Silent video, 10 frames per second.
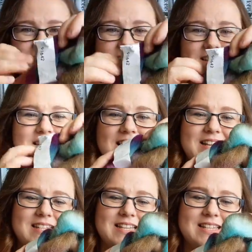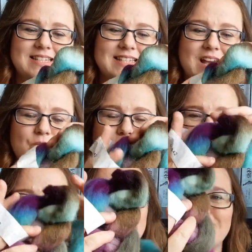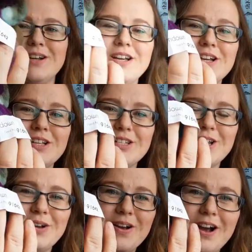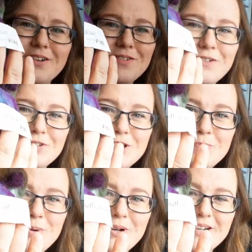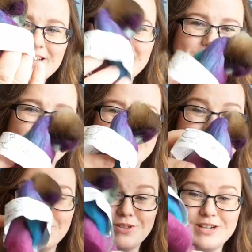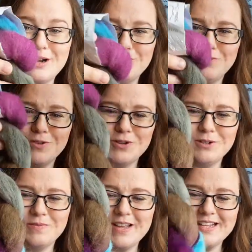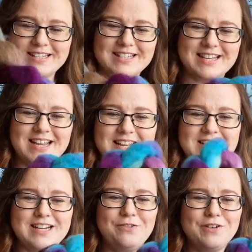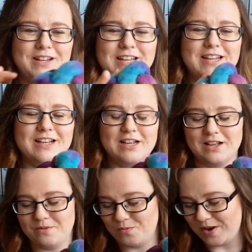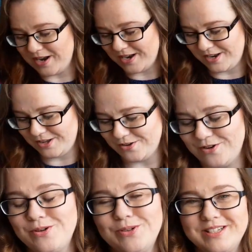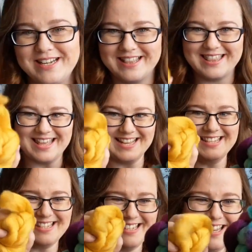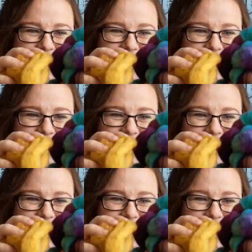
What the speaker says: This is Southdown. So I've never spun Southdown before. It's definitely, when you're holding this